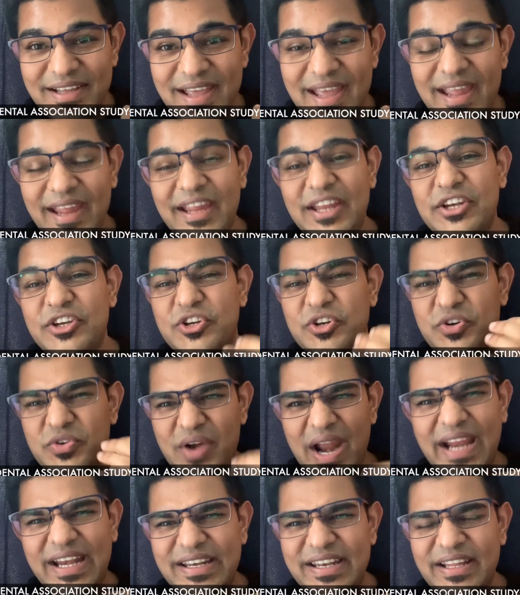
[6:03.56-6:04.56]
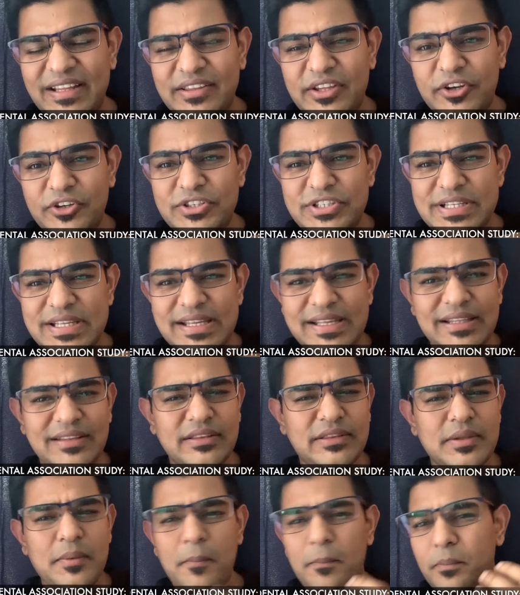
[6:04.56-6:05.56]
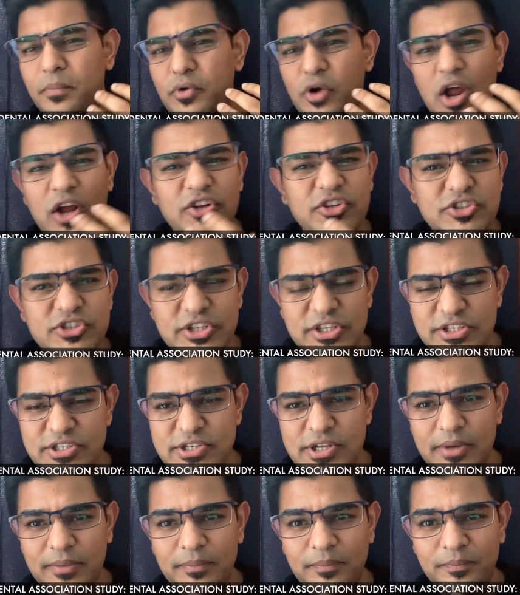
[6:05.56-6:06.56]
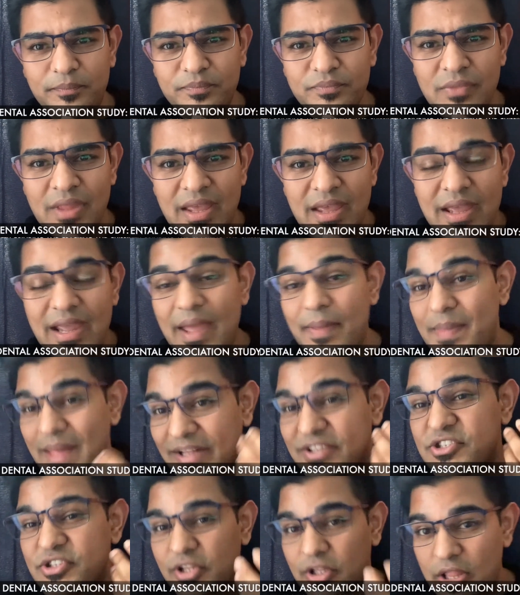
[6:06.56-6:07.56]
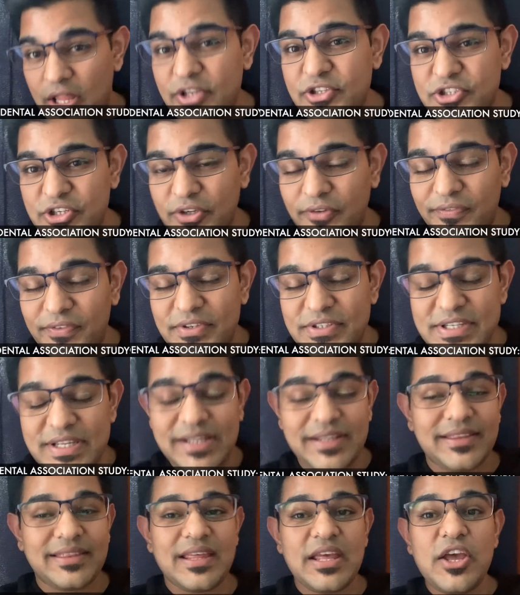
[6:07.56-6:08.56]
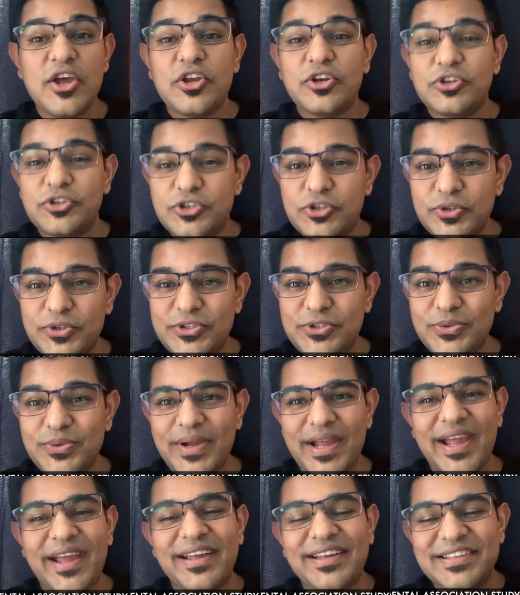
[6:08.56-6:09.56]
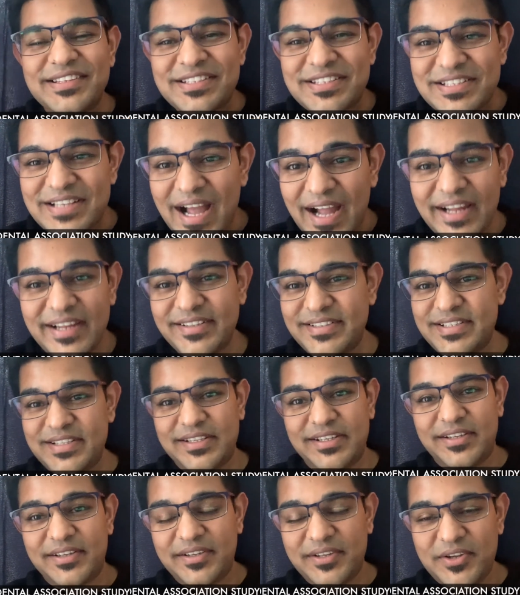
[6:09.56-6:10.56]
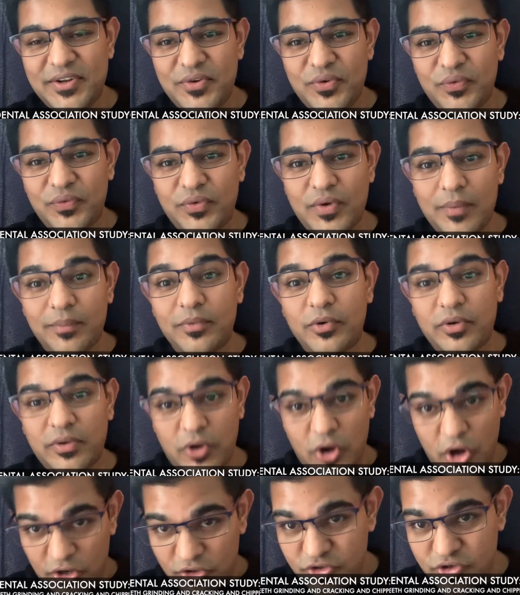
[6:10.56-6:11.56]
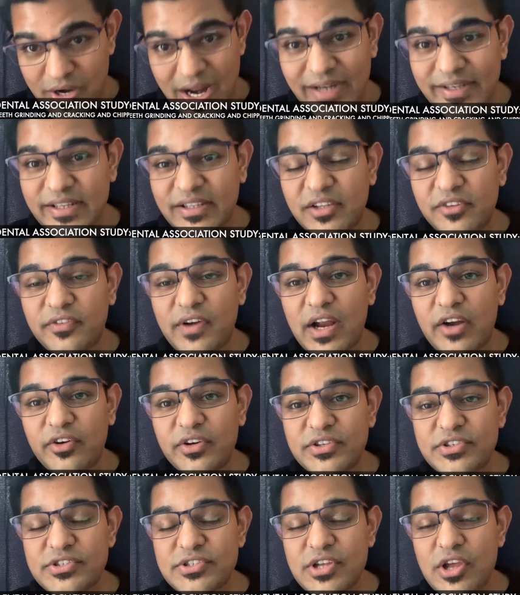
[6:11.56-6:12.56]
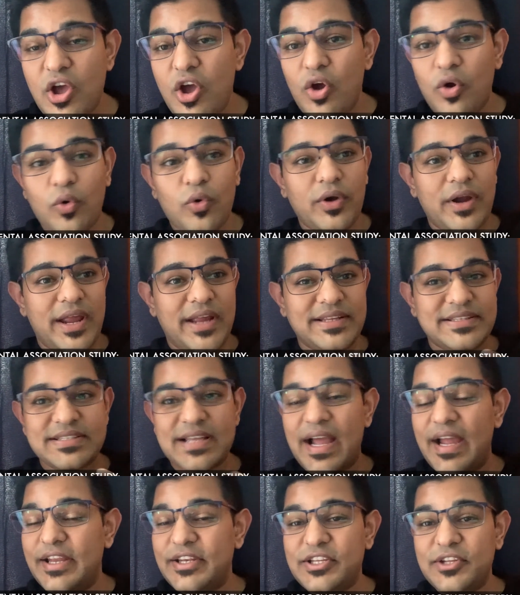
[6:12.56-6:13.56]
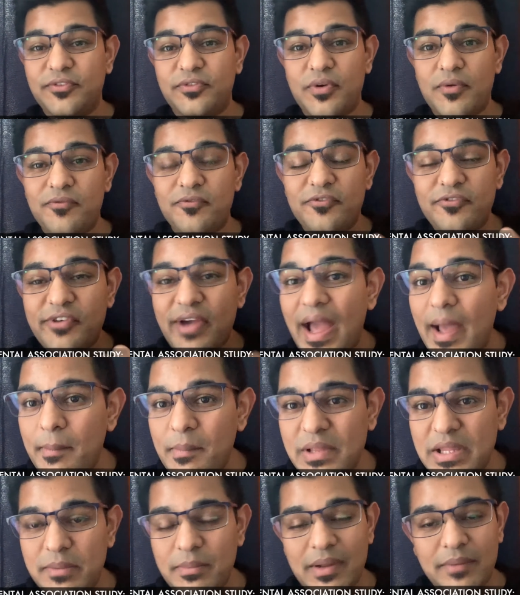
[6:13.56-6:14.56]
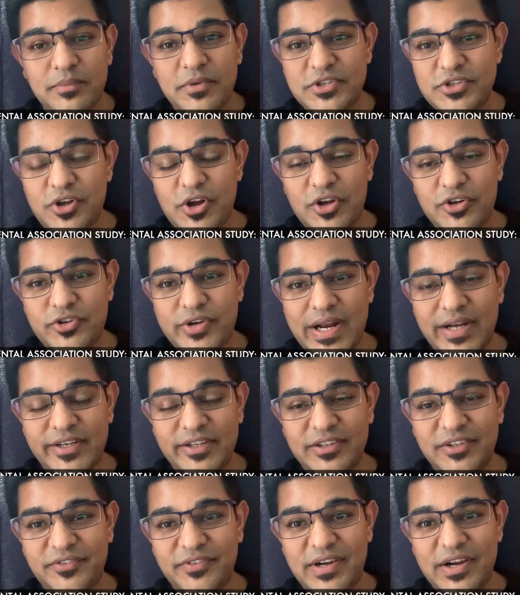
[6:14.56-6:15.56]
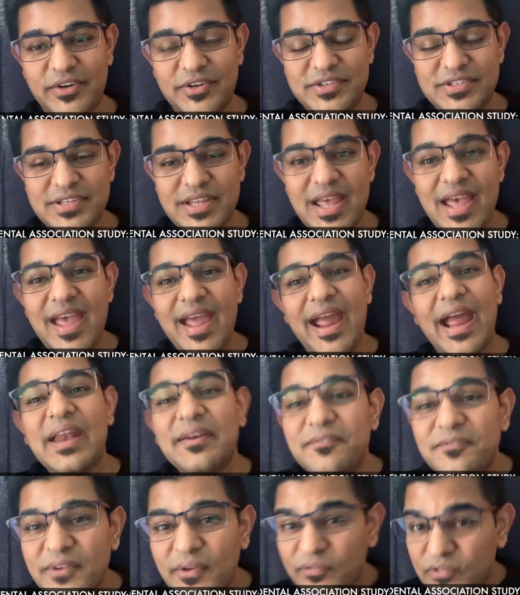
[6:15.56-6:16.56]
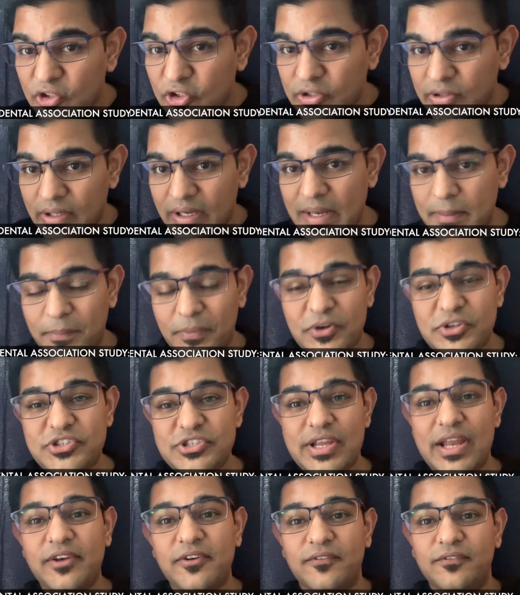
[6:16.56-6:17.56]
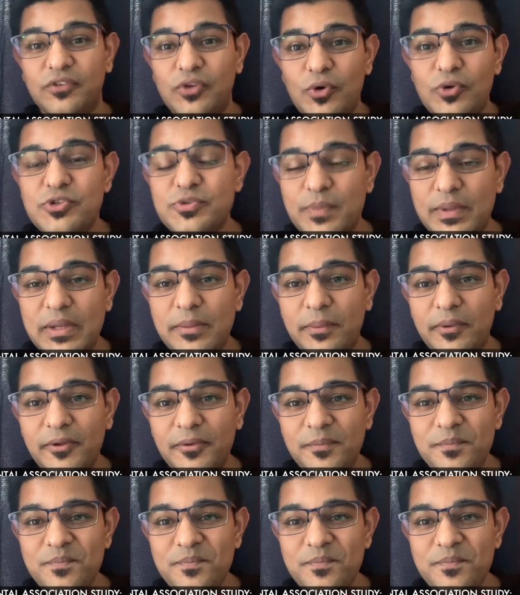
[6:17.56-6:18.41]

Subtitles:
in grinding their teeth, bruxism, and that's clenching of the teeth, due to anxiety from contracting the virus or anxiety from family members contracting the virus. And 53% of those people